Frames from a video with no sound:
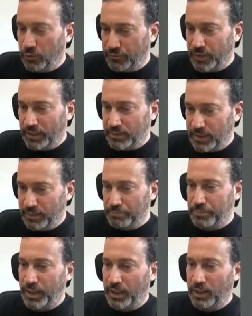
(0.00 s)
of that
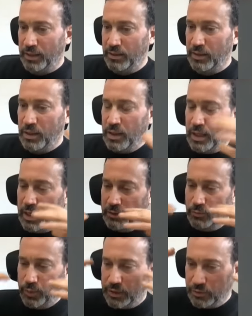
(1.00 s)
campaign.
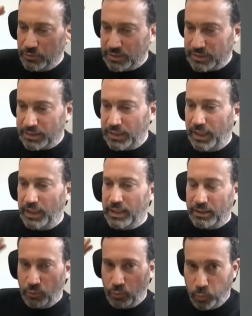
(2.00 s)
And we could see
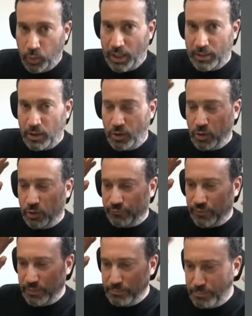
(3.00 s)
that one
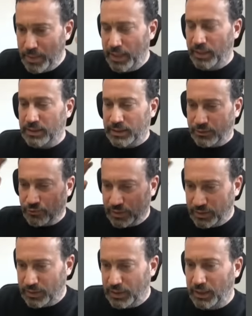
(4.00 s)
of the main
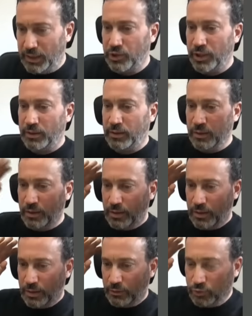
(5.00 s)
strategic
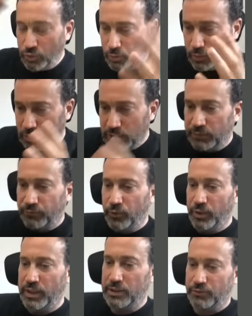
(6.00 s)
tools
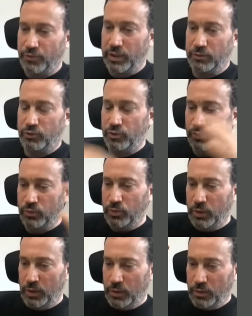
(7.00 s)
for Israel
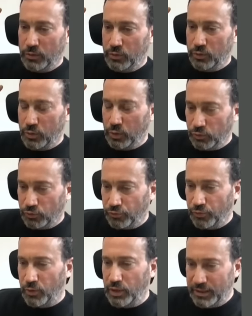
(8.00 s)
to, to
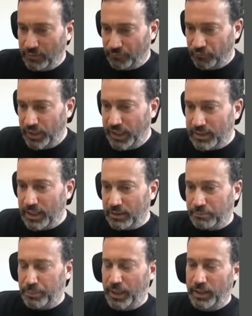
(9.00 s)
control and afflict
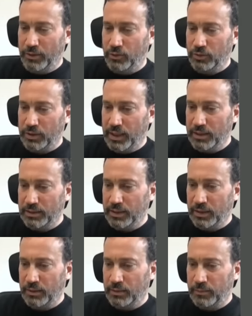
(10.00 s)
that pain on
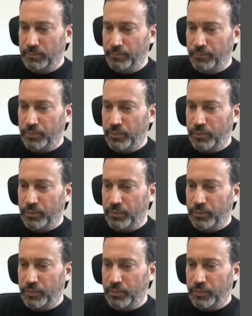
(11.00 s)
Gaza